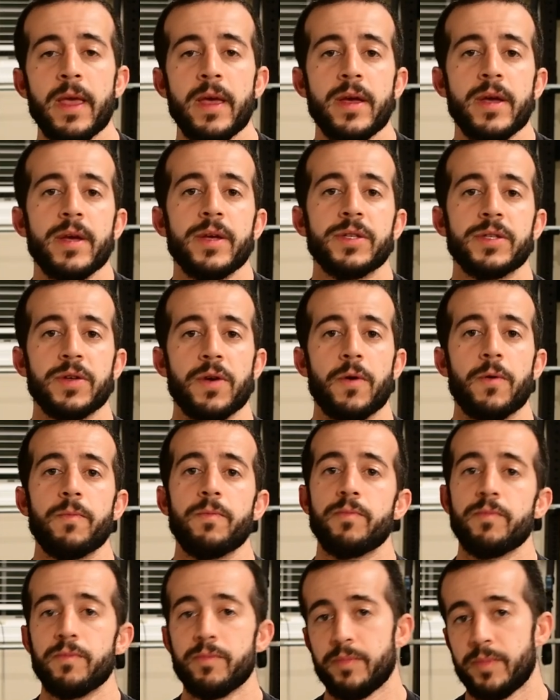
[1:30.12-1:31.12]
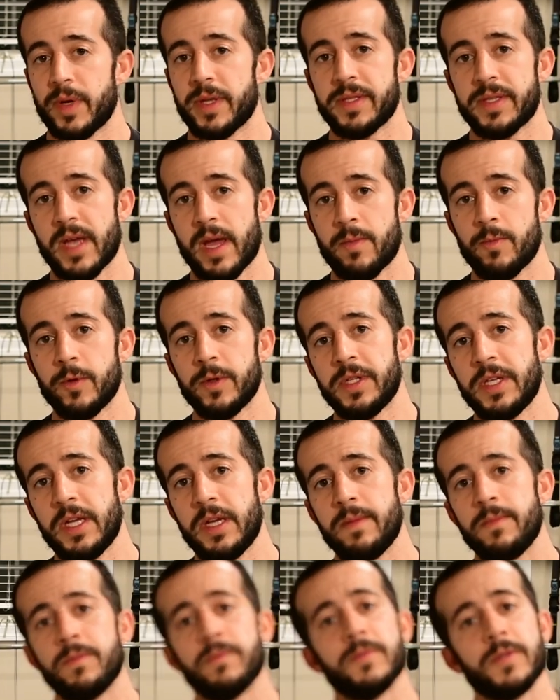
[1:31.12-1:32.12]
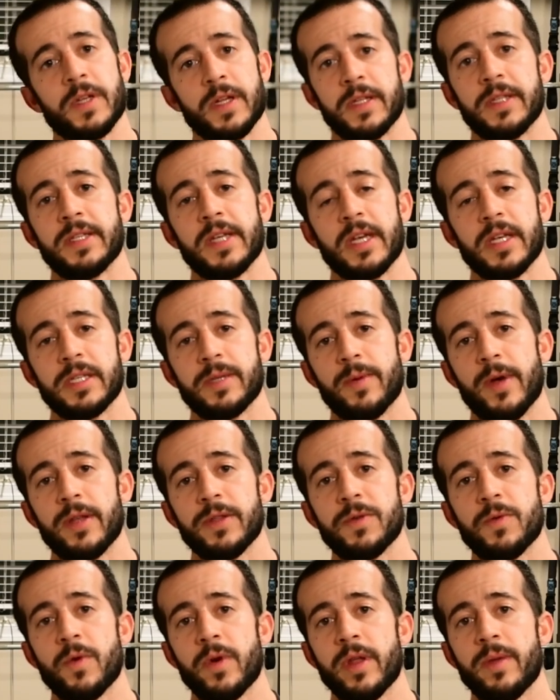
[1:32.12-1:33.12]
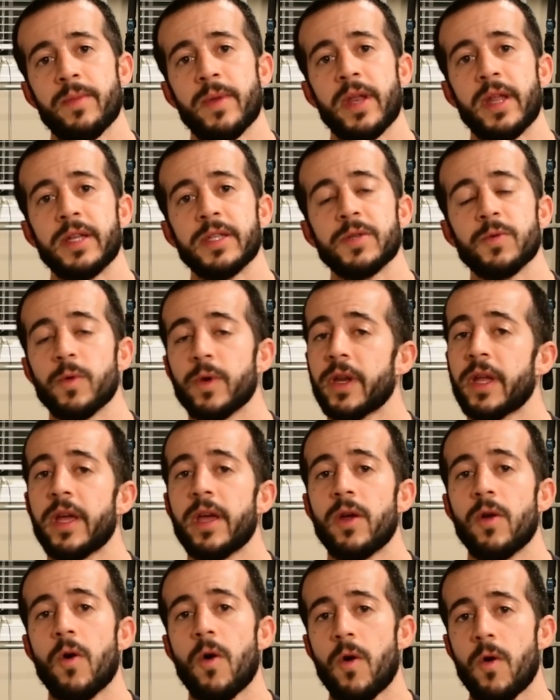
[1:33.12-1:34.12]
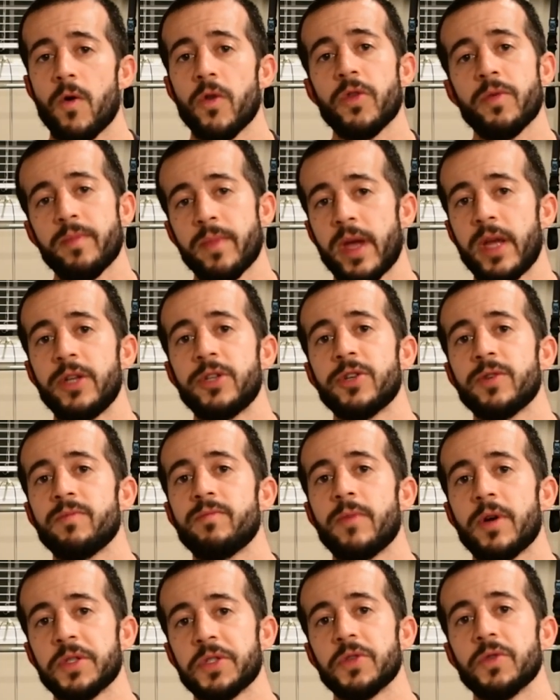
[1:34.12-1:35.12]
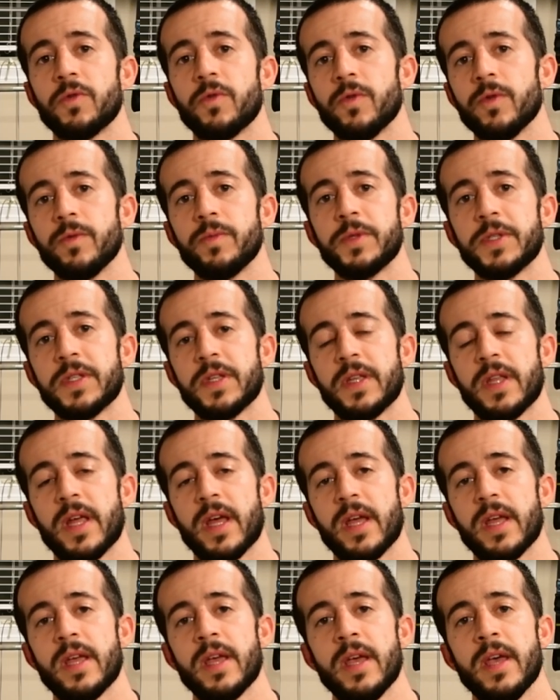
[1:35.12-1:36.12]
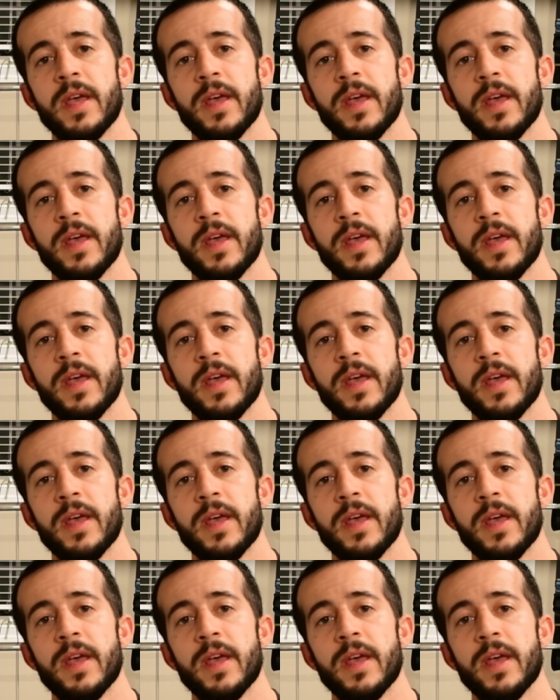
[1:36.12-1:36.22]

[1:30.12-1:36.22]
So, bedtime routine, it's gonna take us about twenty minutes. We're gonna hit all the major muscle groups today.